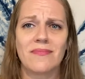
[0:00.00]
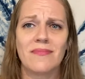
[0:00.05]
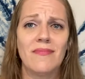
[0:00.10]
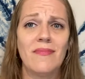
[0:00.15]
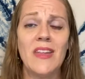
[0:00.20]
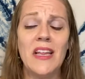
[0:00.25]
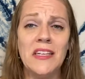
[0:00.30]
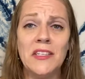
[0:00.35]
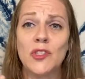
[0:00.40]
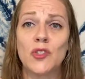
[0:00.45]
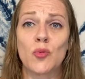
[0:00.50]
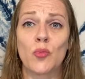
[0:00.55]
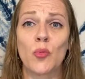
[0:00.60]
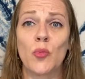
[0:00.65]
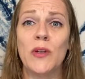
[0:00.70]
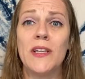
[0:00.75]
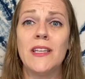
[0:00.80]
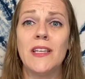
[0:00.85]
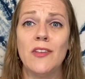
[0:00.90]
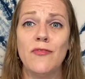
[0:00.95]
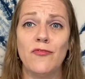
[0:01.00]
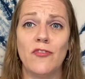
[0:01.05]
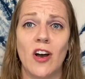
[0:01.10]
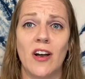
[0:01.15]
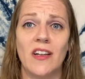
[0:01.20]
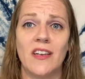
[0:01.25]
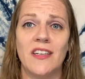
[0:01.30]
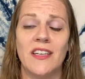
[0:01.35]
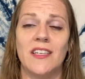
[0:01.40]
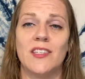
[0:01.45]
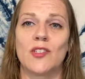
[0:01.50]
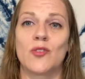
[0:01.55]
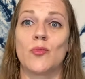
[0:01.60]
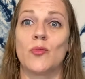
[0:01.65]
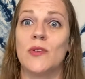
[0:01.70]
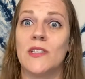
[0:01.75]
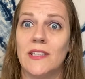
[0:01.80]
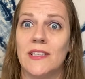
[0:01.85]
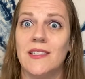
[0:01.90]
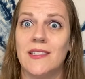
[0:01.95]
It's really fun, it's
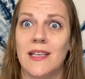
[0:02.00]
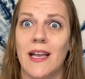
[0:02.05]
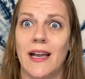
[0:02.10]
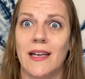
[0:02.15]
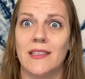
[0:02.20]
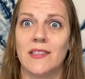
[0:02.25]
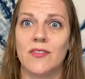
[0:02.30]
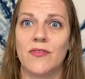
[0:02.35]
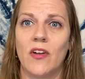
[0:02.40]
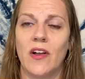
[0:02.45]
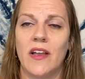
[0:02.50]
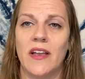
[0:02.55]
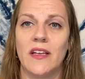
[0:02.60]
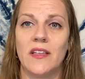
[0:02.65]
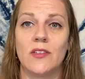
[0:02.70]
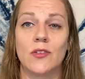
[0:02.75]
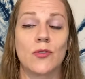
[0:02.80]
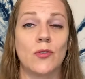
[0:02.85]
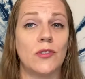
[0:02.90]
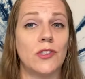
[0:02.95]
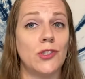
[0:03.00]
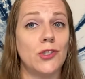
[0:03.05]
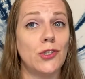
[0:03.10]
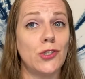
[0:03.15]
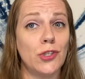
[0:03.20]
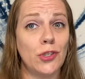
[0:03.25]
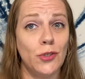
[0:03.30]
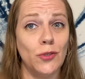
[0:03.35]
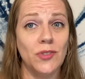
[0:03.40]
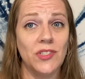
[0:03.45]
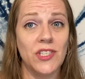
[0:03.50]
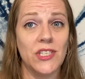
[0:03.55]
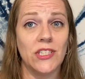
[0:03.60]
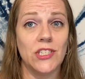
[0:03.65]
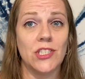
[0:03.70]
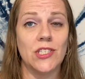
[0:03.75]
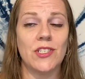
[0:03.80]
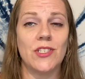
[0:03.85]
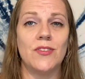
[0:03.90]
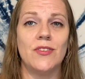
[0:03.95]
really satisfying. There's only 2
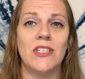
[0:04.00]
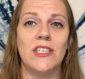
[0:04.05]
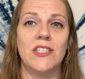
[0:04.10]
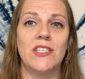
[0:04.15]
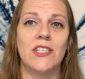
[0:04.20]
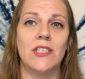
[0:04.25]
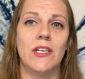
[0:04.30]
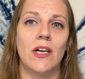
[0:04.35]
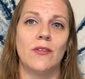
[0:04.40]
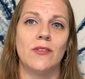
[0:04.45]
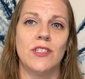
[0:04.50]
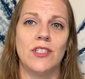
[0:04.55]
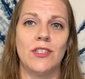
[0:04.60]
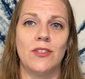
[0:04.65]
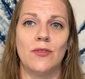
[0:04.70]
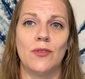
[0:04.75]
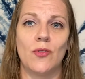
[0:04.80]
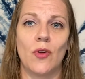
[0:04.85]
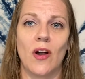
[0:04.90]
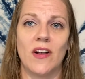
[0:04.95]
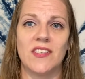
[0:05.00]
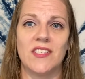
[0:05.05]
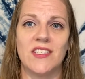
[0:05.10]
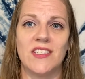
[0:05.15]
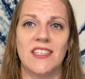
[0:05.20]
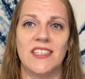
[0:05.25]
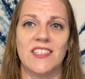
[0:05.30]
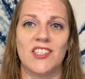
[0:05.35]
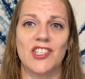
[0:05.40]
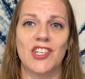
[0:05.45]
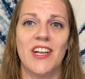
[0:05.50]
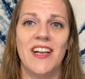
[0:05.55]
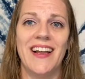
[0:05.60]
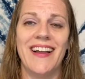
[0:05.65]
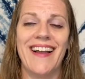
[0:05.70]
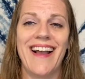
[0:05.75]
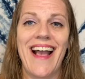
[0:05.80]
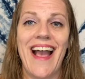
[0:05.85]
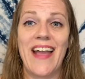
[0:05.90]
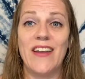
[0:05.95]
stitches you need to know to do cross stitch,
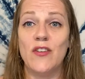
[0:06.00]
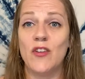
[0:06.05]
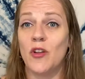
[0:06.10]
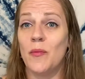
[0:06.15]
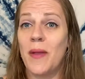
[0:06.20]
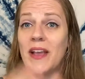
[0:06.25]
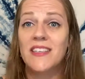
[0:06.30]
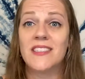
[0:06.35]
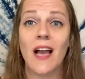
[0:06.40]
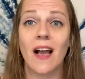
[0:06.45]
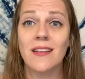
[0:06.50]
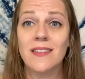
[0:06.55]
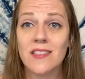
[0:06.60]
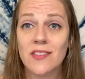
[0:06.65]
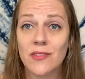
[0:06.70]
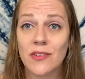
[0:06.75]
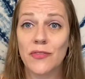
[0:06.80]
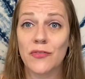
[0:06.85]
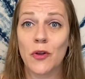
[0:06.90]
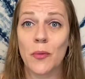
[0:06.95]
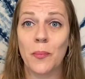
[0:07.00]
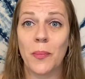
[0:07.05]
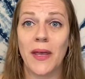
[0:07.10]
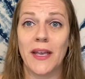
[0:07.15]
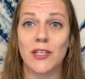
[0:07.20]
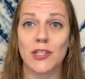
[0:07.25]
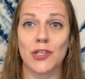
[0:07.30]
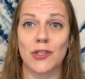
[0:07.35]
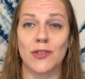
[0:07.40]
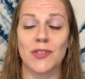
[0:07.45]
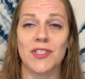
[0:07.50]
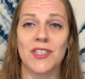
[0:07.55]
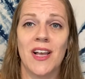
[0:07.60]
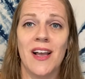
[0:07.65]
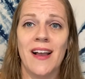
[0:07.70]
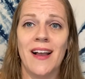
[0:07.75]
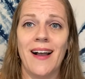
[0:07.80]
and you can make tons of different pictures.